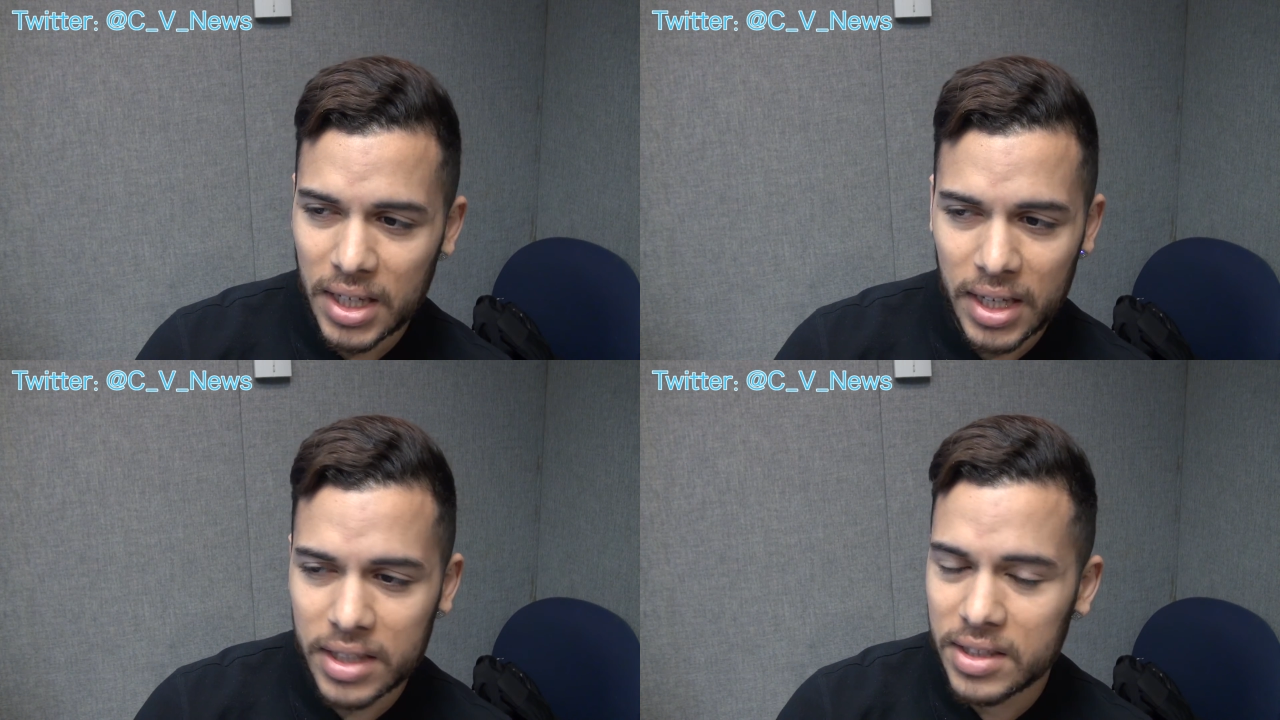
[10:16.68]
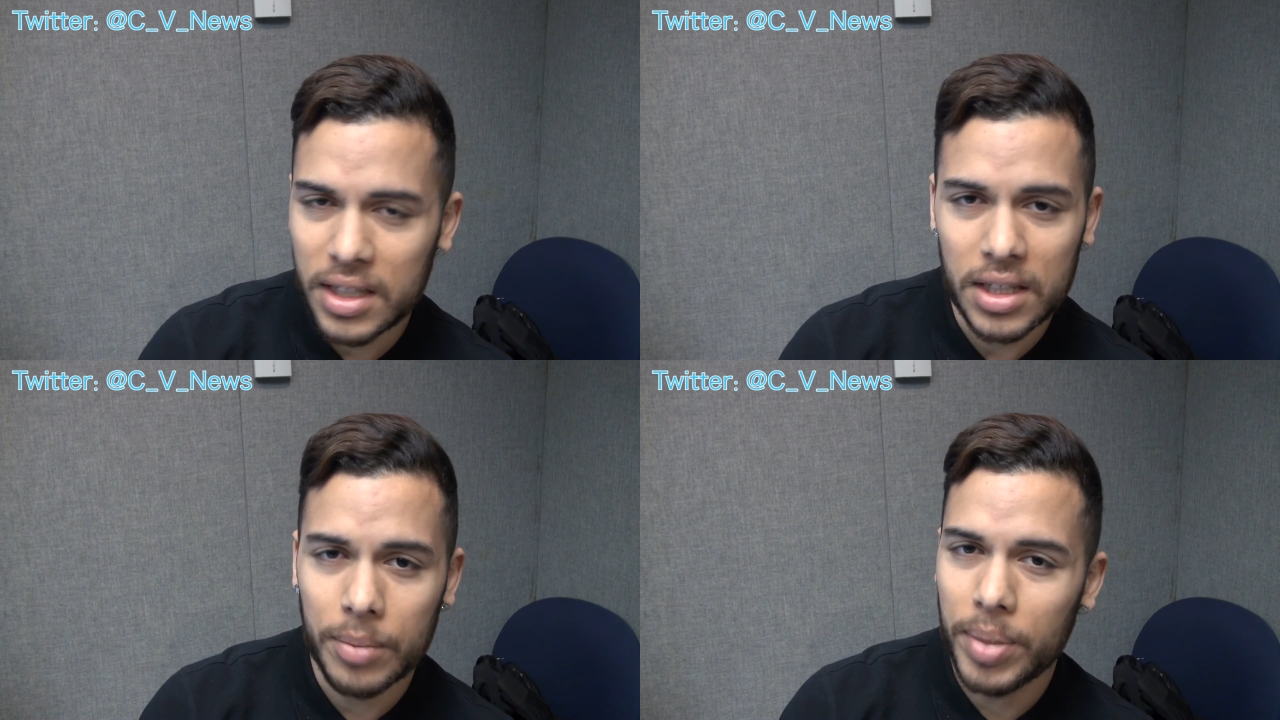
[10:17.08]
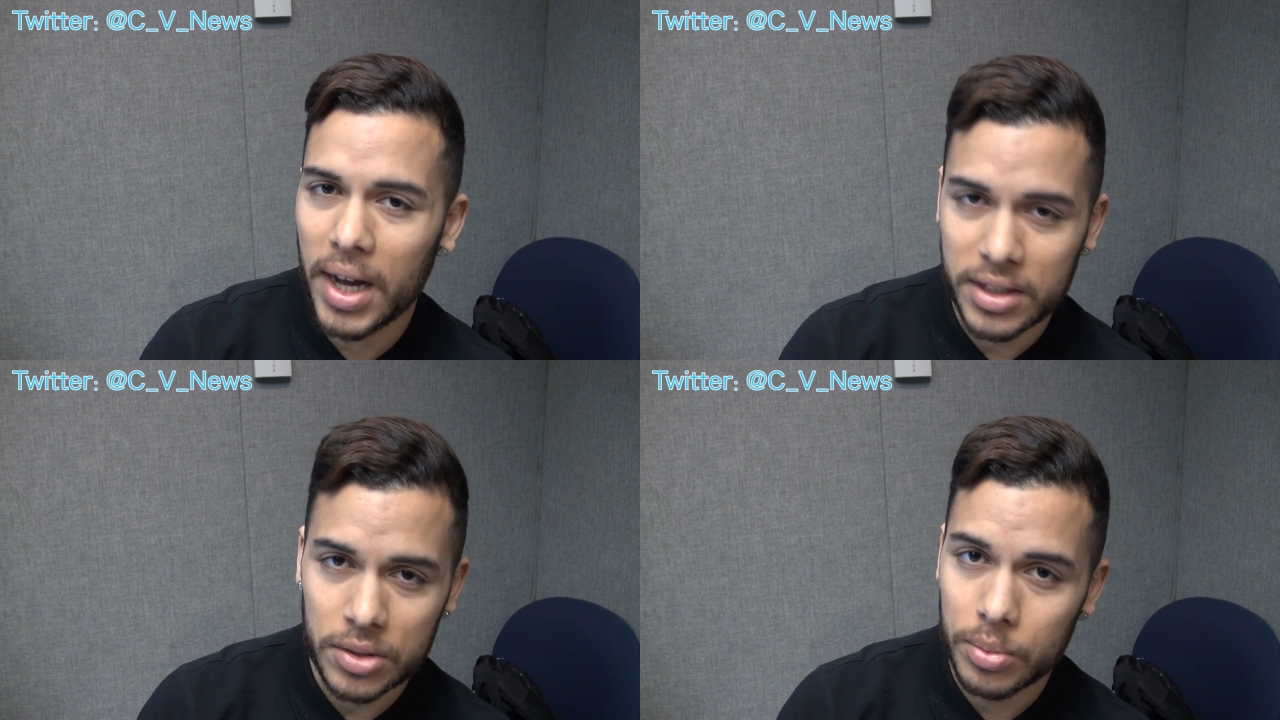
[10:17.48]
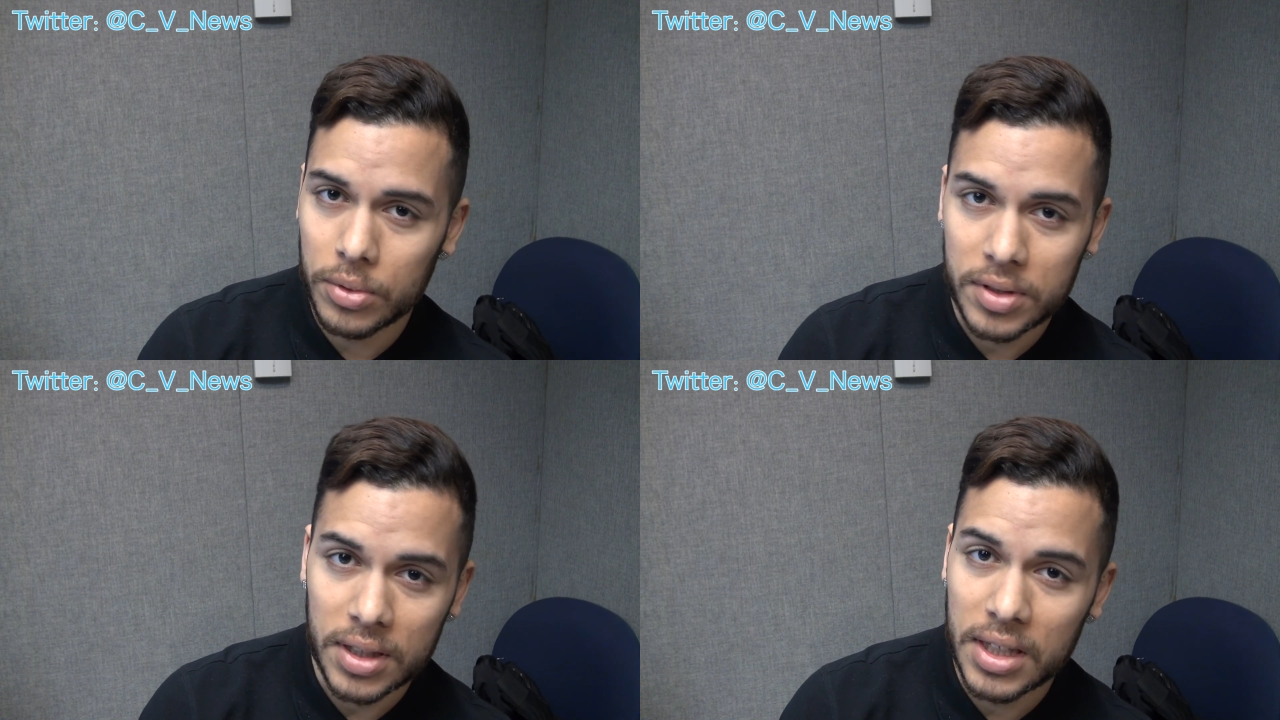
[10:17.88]
Is nearly impossible
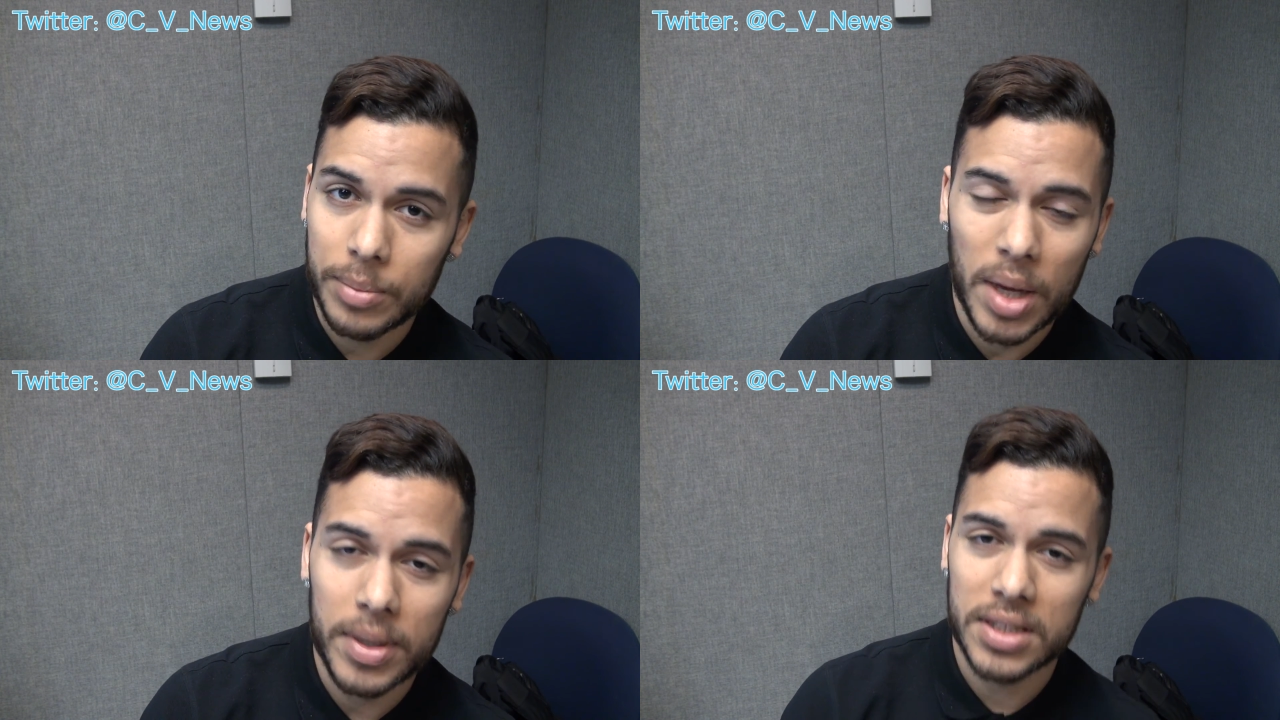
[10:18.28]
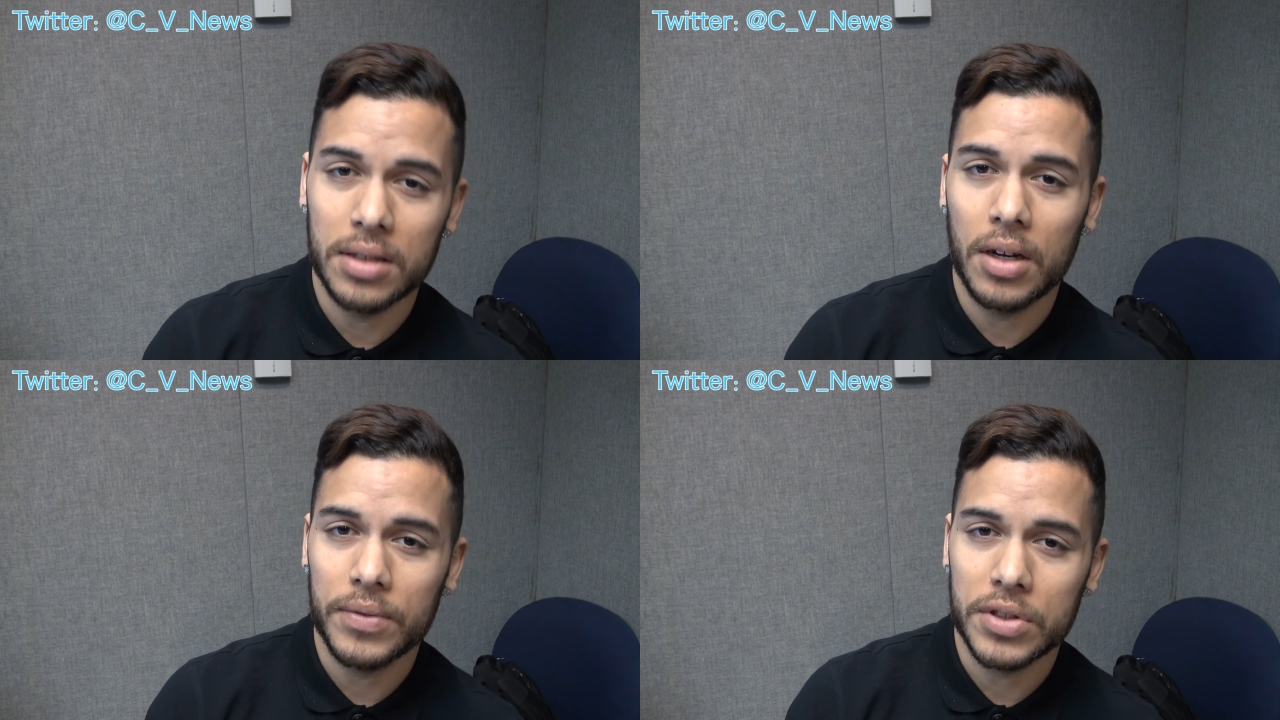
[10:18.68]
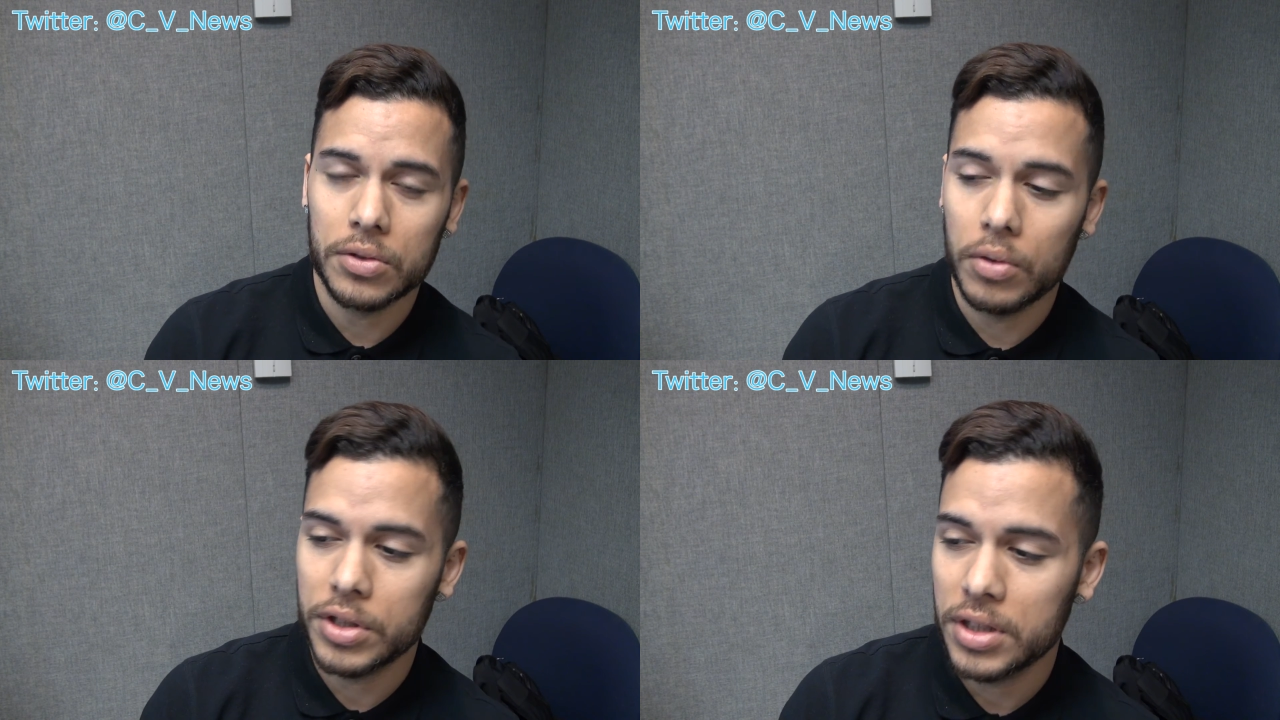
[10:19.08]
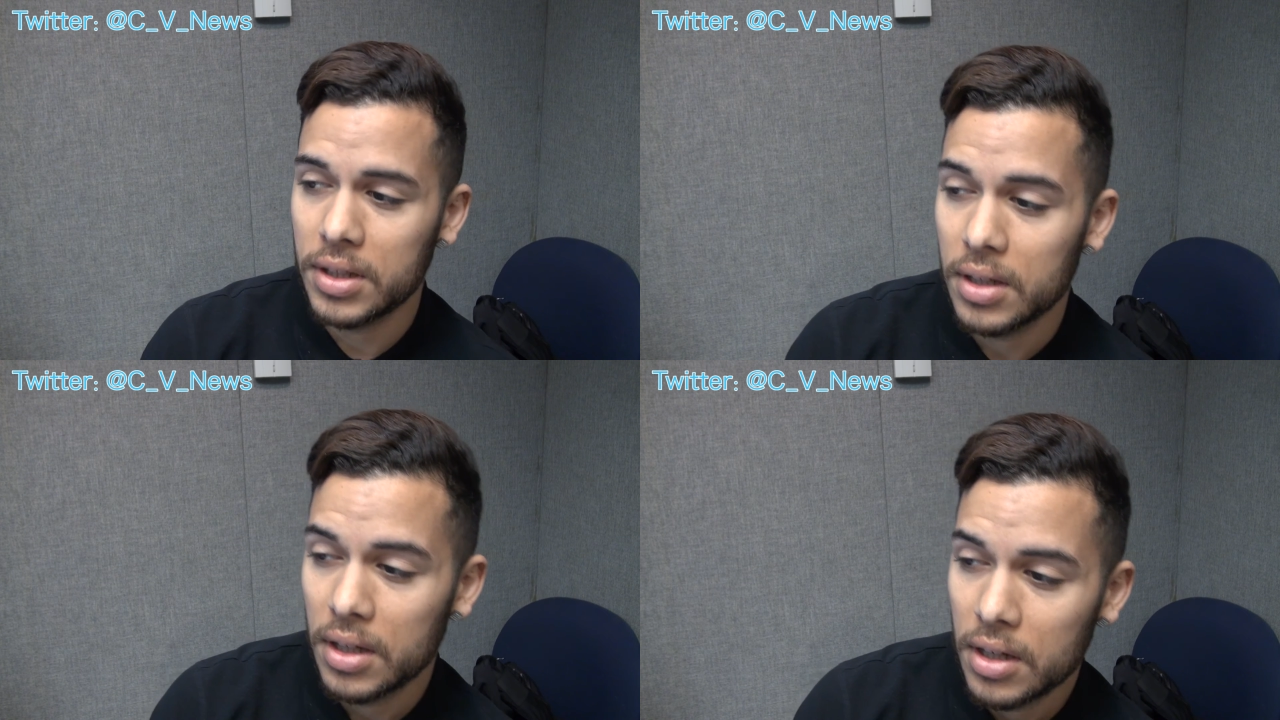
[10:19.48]
to keep MSN off the score sheet.